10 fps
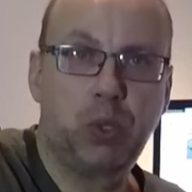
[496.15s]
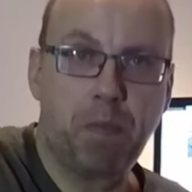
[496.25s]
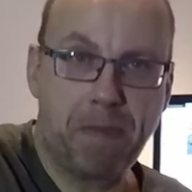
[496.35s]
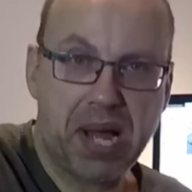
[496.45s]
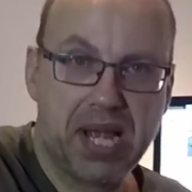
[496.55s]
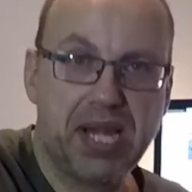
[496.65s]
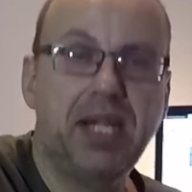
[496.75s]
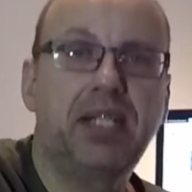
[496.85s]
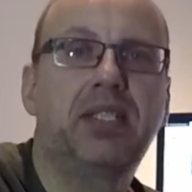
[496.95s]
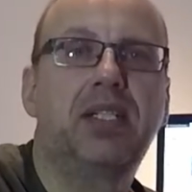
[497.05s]
to
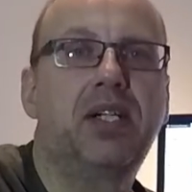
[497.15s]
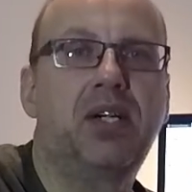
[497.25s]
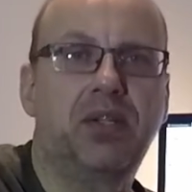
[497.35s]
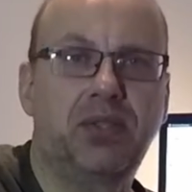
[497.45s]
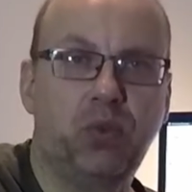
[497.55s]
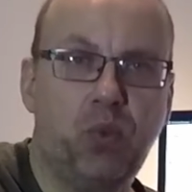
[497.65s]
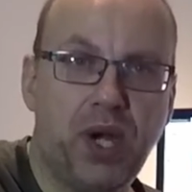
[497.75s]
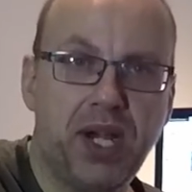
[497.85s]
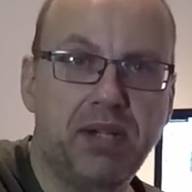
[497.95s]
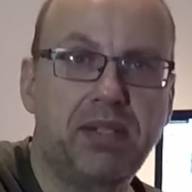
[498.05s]
buy or to
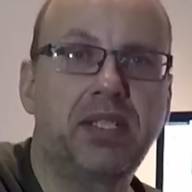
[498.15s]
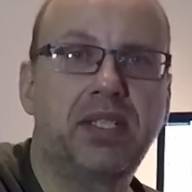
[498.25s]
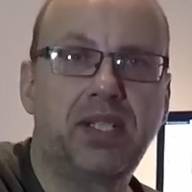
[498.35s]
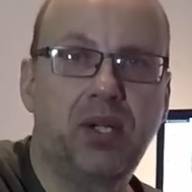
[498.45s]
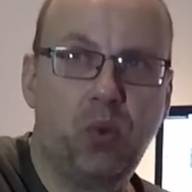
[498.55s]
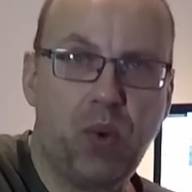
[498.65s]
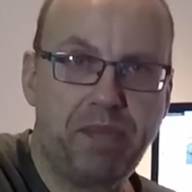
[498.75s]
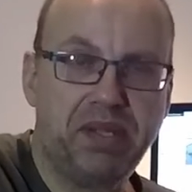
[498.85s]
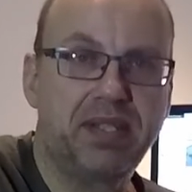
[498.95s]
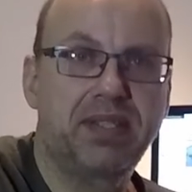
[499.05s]
wear
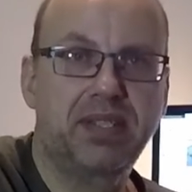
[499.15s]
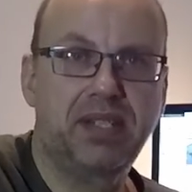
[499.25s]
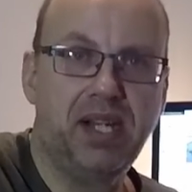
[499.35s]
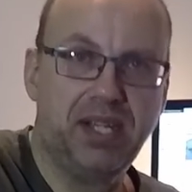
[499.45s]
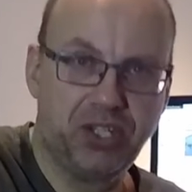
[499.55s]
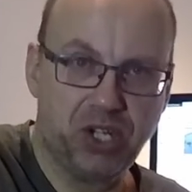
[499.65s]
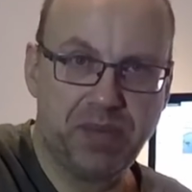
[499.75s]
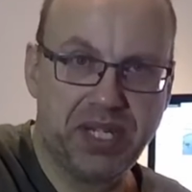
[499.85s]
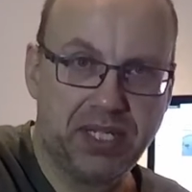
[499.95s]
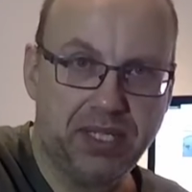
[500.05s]
weapons in
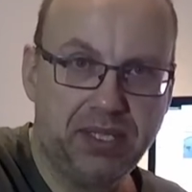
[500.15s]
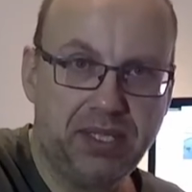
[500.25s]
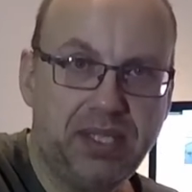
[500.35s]
Germany.